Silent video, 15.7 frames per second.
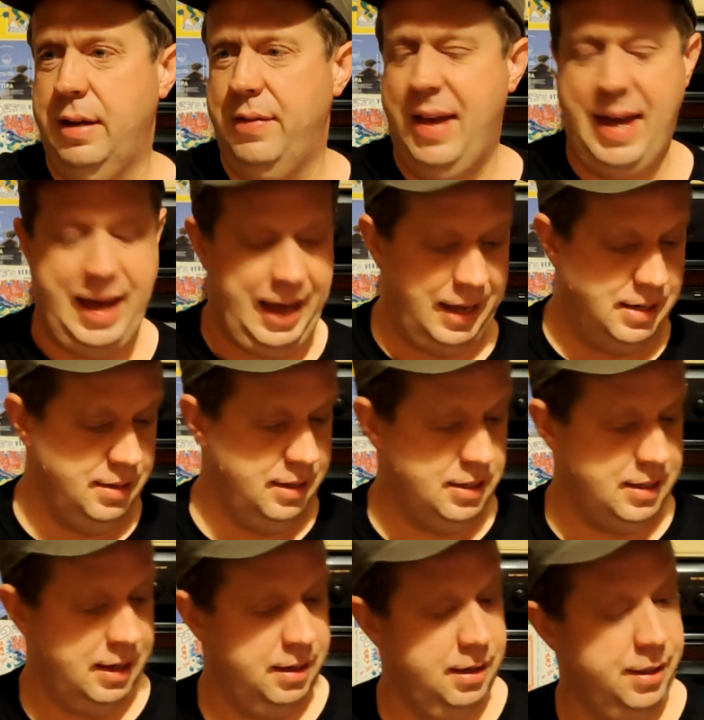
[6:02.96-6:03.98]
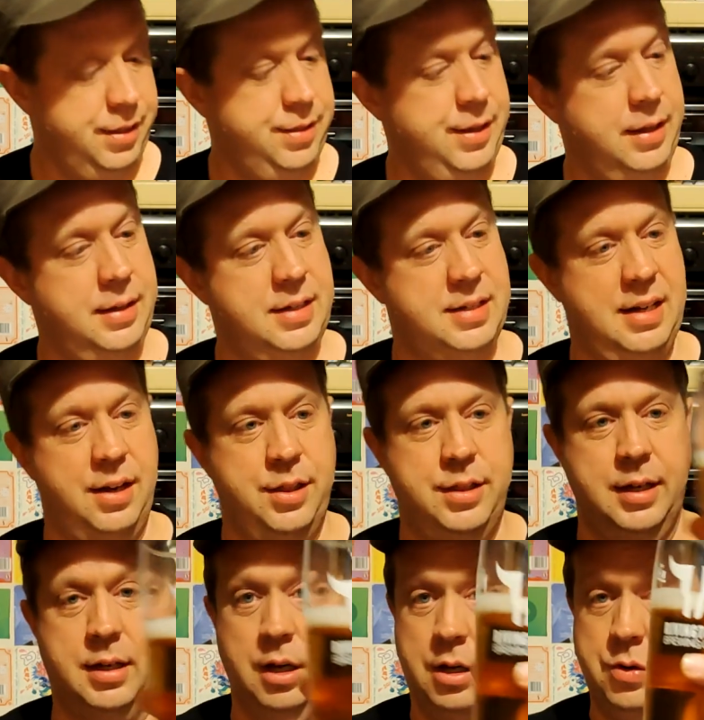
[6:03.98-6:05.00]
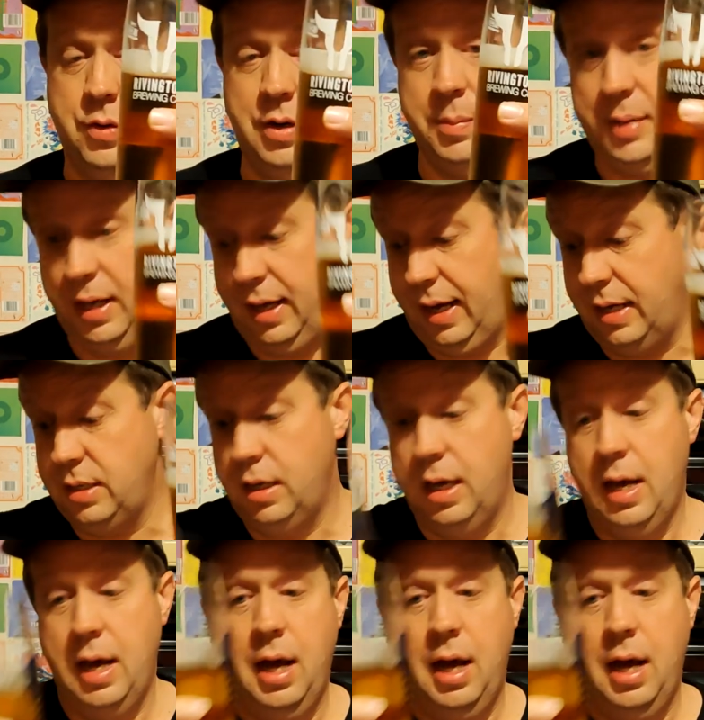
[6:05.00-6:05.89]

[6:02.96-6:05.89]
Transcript: head. This had a thicker, creamier head.